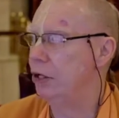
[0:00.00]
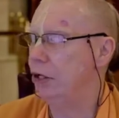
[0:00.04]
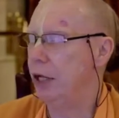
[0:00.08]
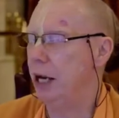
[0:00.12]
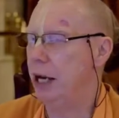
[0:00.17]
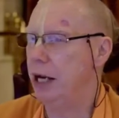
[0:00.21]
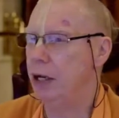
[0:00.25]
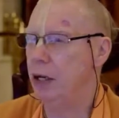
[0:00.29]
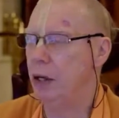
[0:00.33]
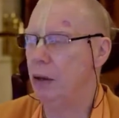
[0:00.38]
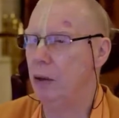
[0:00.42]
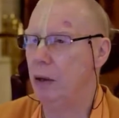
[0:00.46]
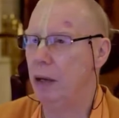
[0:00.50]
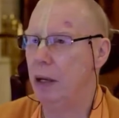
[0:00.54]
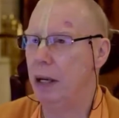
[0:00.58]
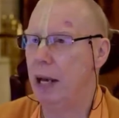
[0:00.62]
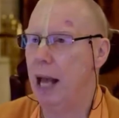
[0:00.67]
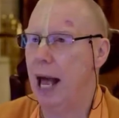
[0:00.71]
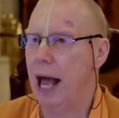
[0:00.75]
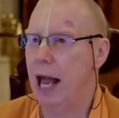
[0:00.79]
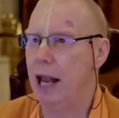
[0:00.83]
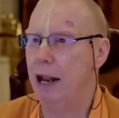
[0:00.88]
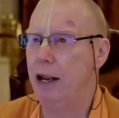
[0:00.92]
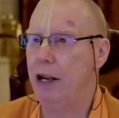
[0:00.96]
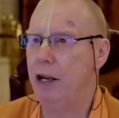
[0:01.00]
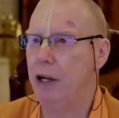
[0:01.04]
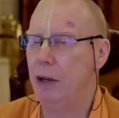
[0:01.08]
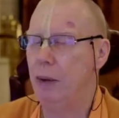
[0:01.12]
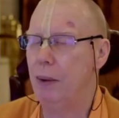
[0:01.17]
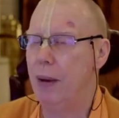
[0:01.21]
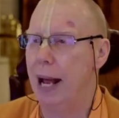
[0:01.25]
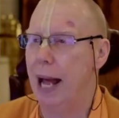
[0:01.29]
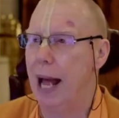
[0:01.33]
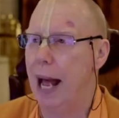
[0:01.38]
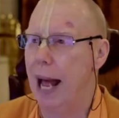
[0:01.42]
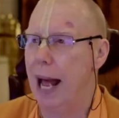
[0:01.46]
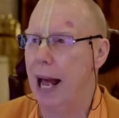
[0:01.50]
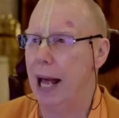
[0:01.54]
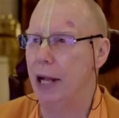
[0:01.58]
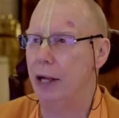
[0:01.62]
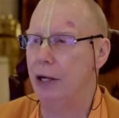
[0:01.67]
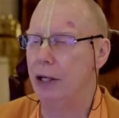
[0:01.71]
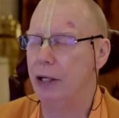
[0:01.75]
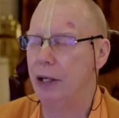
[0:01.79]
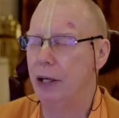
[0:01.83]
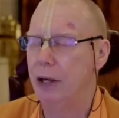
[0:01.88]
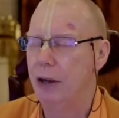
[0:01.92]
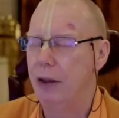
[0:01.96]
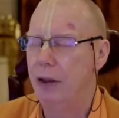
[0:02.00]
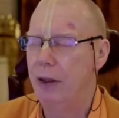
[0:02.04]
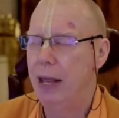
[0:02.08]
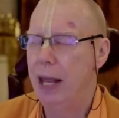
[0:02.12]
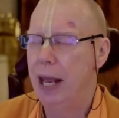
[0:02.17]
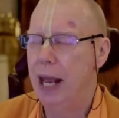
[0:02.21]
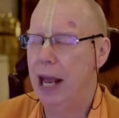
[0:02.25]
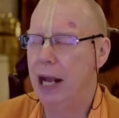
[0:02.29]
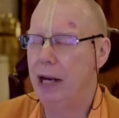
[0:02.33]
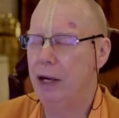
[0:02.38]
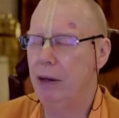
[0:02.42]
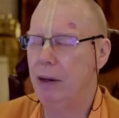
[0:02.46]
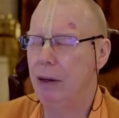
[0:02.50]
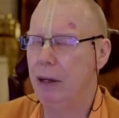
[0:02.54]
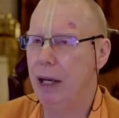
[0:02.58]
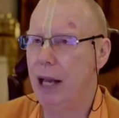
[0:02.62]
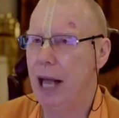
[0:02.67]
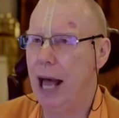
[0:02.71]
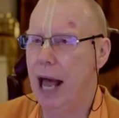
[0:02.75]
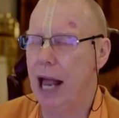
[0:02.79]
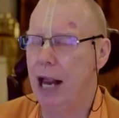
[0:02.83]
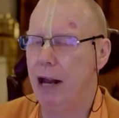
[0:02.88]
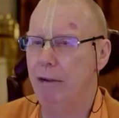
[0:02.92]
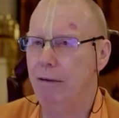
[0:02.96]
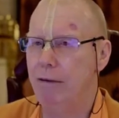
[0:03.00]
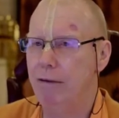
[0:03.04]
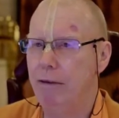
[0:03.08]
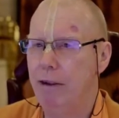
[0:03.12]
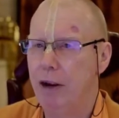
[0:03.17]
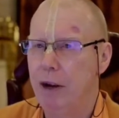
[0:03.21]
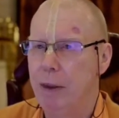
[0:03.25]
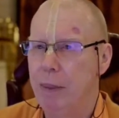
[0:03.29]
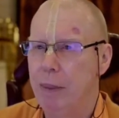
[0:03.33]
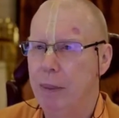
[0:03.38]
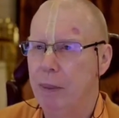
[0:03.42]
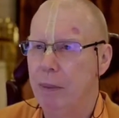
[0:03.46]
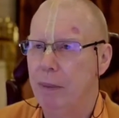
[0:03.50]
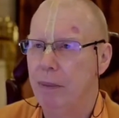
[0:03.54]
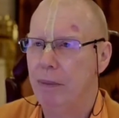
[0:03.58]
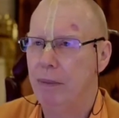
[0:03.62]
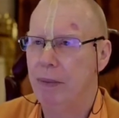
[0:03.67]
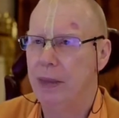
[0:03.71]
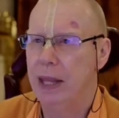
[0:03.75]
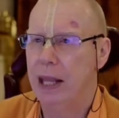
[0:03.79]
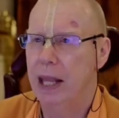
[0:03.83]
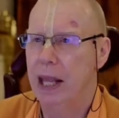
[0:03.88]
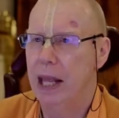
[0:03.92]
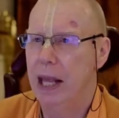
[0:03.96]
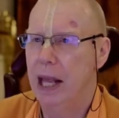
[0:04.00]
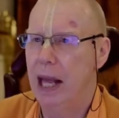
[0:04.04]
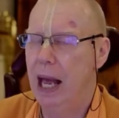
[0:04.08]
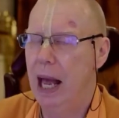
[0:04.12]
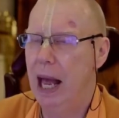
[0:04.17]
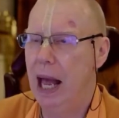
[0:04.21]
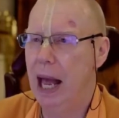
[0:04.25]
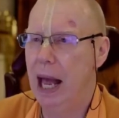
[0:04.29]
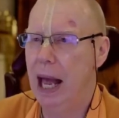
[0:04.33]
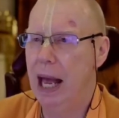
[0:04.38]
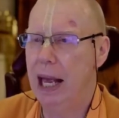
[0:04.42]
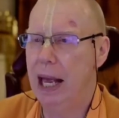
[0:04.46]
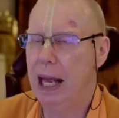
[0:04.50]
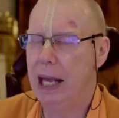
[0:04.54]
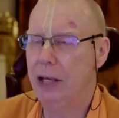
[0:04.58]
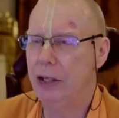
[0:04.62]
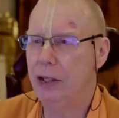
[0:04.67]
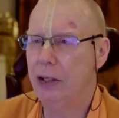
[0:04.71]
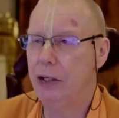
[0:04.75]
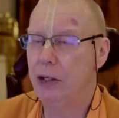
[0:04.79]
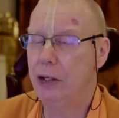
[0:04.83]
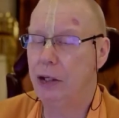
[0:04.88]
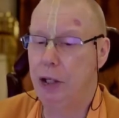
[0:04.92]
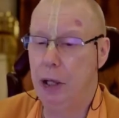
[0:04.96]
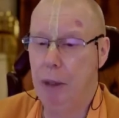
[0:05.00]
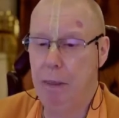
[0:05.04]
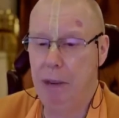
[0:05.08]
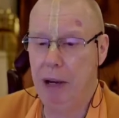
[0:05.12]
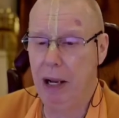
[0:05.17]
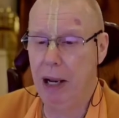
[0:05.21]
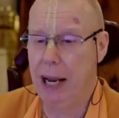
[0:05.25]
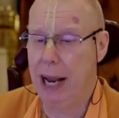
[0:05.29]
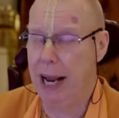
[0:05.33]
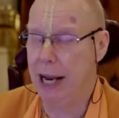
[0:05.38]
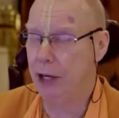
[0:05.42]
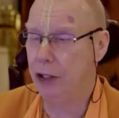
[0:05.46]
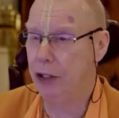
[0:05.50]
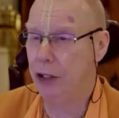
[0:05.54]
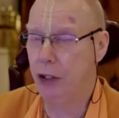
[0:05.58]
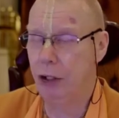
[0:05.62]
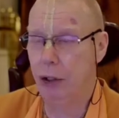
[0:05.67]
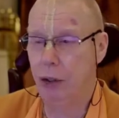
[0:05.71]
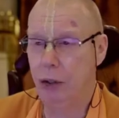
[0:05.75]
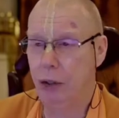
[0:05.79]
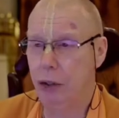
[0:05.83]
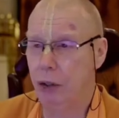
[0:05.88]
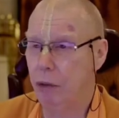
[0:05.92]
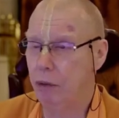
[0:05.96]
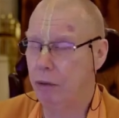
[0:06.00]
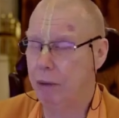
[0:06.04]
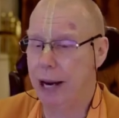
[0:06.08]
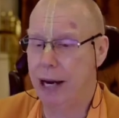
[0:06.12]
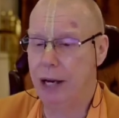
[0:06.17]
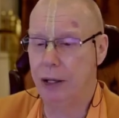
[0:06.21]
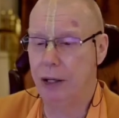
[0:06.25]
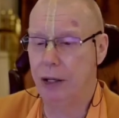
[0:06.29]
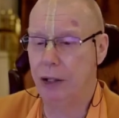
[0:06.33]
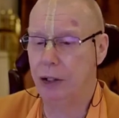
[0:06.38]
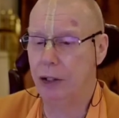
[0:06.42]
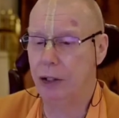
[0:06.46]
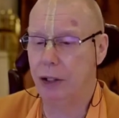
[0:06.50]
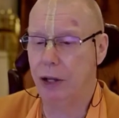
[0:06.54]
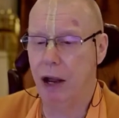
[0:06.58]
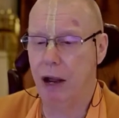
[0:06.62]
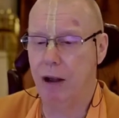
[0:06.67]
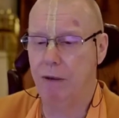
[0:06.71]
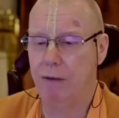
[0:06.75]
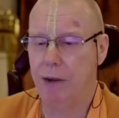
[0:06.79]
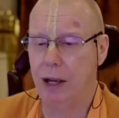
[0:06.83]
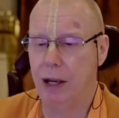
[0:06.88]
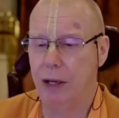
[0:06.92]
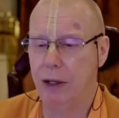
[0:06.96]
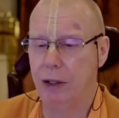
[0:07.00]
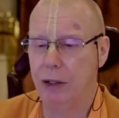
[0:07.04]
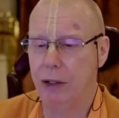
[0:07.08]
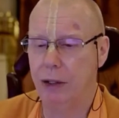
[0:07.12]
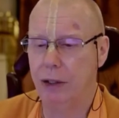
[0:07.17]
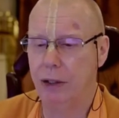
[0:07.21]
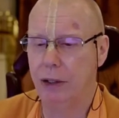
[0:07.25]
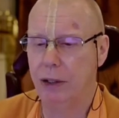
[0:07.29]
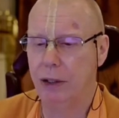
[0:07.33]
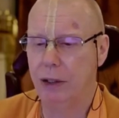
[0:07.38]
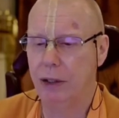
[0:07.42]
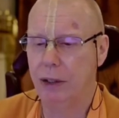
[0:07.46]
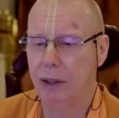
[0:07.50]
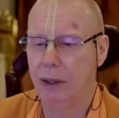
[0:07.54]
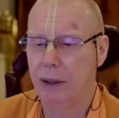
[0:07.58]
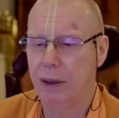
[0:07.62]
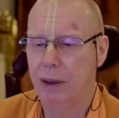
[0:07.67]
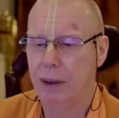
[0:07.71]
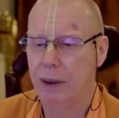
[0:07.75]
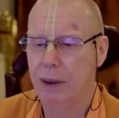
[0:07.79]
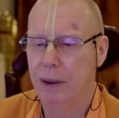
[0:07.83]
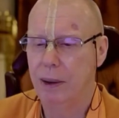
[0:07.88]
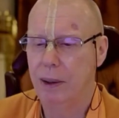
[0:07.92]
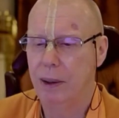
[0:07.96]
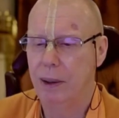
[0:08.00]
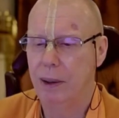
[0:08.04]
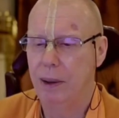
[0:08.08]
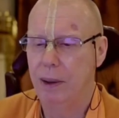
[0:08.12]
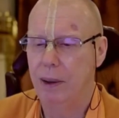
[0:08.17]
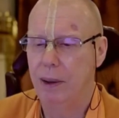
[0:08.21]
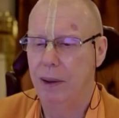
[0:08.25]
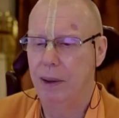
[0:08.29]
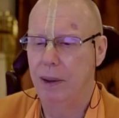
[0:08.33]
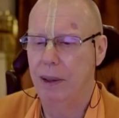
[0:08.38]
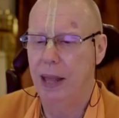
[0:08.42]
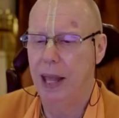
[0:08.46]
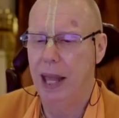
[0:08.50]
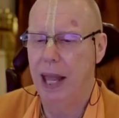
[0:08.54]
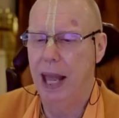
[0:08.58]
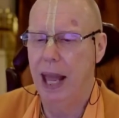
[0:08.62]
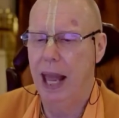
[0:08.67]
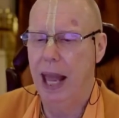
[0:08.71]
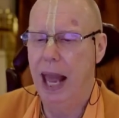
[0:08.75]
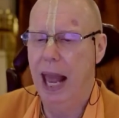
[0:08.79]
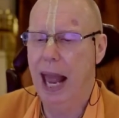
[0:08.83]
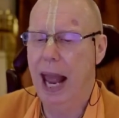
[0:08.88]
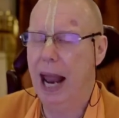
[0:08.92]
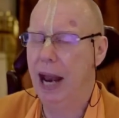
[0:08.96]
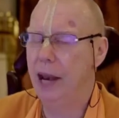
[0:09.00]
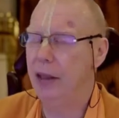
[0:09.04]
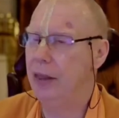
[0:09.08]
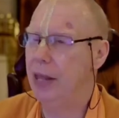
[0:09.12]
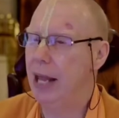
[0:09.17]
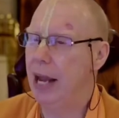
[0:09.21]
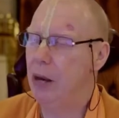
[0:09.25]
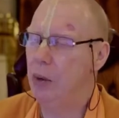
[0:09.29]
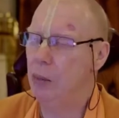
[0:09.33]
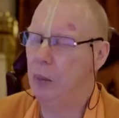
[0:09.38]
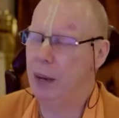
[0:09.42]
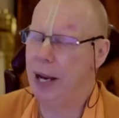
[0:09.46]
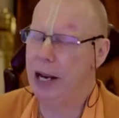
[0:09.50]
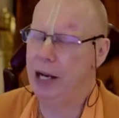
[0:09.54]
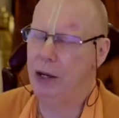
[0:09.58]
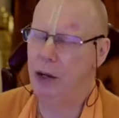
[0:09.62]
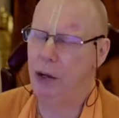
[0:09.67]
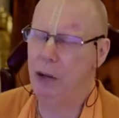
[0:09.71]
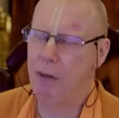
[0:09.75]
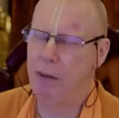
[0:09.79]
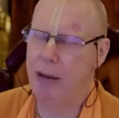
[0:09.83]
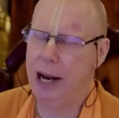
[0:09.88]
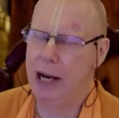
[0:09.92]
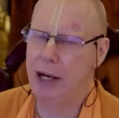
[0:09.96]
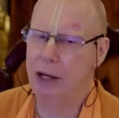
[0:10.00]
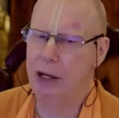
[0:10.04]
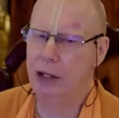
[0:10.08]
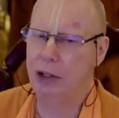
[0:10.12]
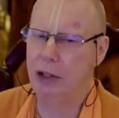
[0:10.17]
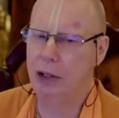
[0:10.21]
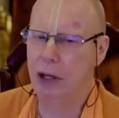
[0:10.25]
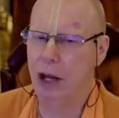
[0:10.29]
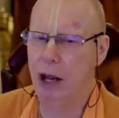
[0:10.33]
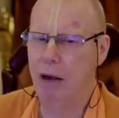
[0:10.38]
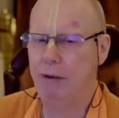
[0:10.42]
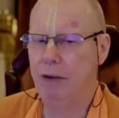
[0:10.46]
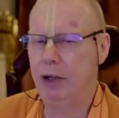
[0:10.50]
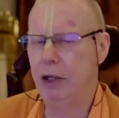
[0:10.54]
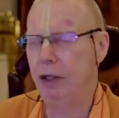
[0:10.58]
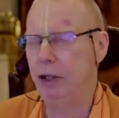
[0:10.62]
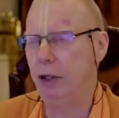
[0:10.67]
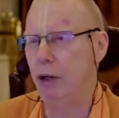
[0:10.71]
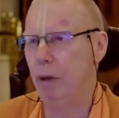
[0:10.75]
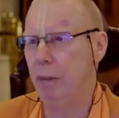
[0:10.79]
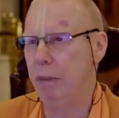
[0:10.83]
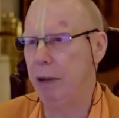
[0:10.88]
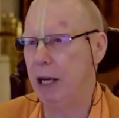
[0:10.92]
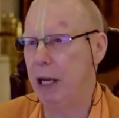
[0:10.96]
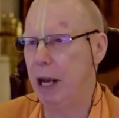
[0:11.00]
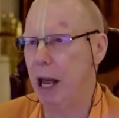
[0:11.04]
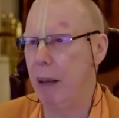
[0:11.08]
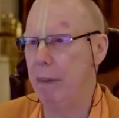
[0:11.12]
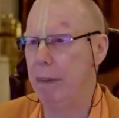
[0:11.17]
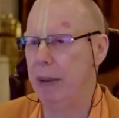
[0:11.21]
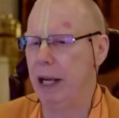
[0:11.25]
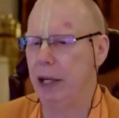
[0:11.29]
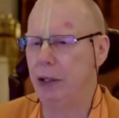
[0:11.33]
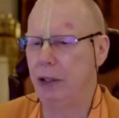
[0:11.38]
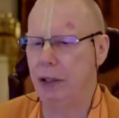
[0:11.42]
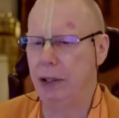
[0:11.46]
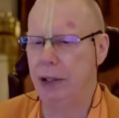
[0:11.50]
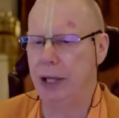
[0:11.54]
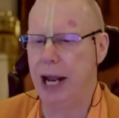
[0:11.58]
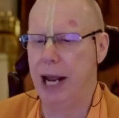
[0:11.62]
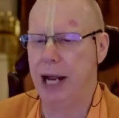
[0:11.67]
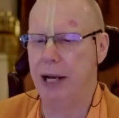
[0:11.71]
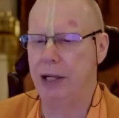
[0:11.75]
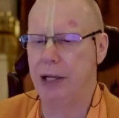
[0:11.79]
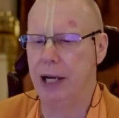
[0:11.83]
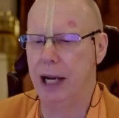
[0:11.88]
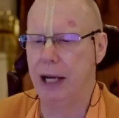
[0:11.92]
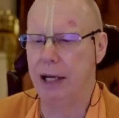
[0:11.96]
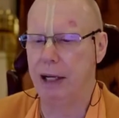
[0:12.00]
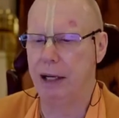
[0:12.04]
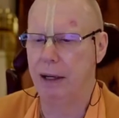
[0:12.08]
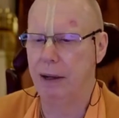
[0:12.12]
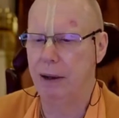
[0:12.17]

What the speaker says: in your heart and your life stimulates you to render service. And then when you render service, you become ecstatic.